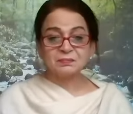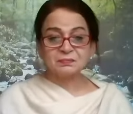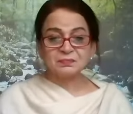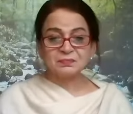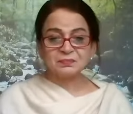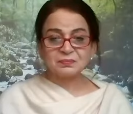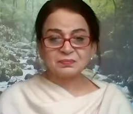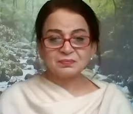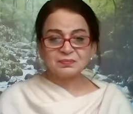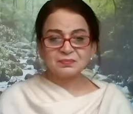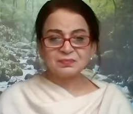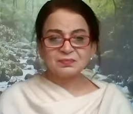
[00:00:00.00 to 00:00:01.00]

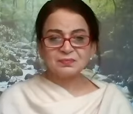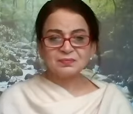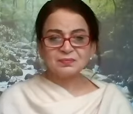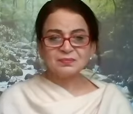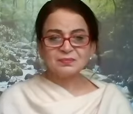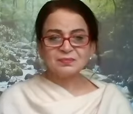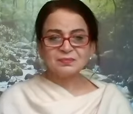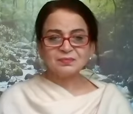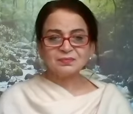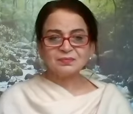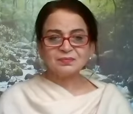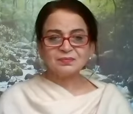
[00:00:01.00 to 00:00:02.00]

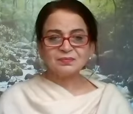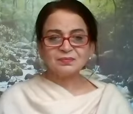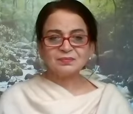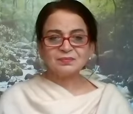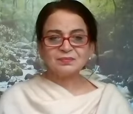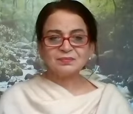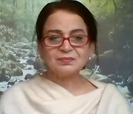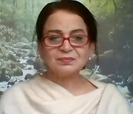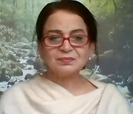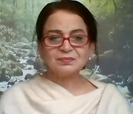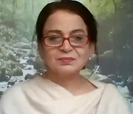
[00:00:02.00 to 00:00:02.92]
(silence)